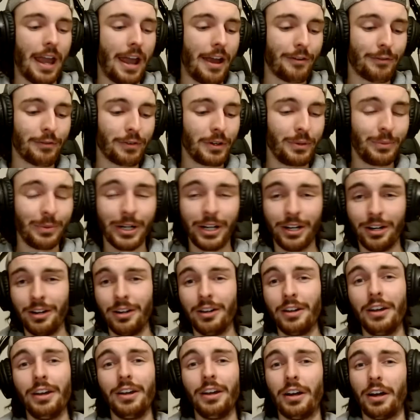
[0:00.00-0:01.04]
everywhere
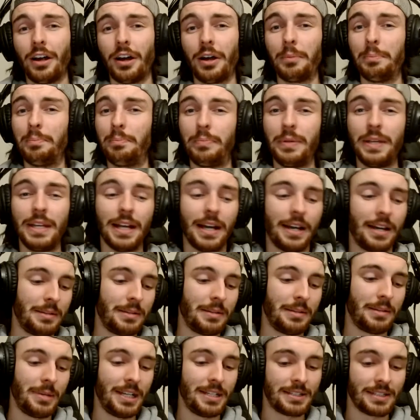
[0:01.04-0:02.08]
are beyond
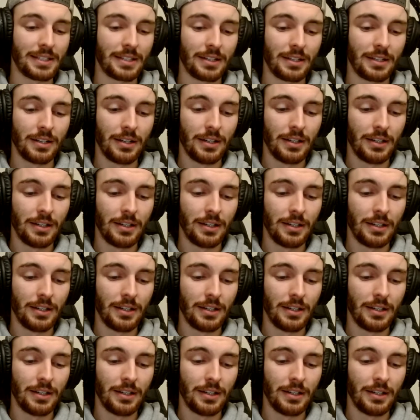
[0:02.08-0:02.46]
amazing.